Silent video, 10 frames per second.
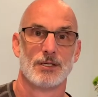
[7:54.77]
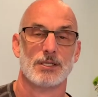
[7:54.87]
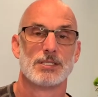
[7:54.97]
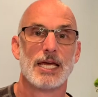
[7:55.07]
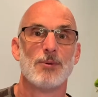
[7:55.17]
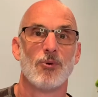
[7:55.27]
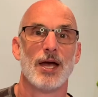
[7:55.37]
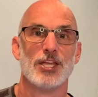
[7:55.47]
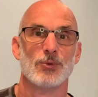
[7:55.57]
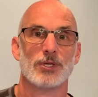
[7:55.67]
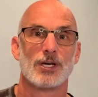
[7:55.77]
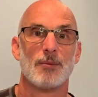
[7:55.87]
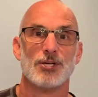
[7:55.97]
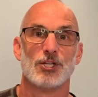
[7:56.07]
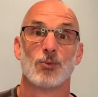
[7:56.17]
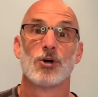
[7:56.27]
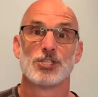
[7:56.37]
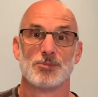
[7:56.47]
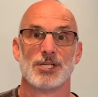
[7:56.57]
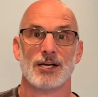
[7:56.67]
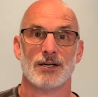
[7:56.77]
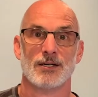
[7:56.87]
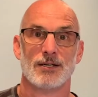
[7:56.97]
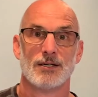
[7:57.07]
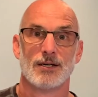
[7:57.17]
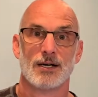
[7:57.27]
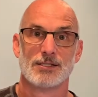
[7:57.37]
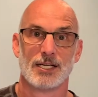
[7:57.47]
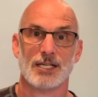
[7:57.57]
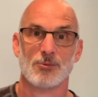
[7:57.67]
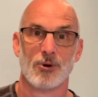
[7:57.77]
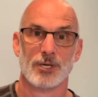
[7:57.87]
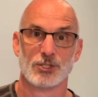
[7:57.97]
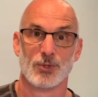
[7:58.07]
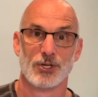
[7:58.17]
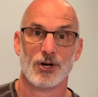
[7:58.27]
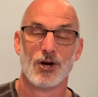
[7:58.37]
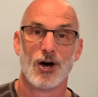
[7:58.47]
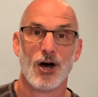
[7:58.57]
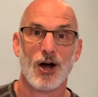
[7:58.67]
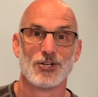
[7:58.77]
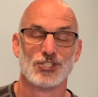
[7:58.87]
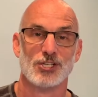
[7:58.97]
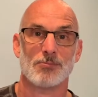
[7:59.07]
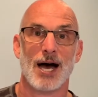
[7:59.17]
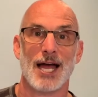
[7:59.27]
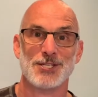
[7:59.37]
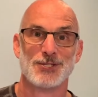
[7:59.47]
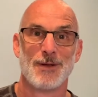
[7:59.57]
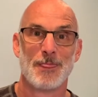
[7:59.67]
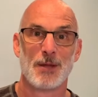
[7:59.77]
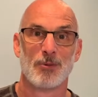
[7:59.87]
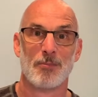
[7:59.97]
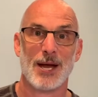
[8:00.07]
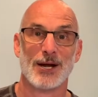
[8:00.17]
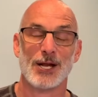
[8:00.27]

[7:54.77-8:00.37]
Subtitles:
the same way you would come into the worship center on Sunday mornings with your hearts and your minds prepared?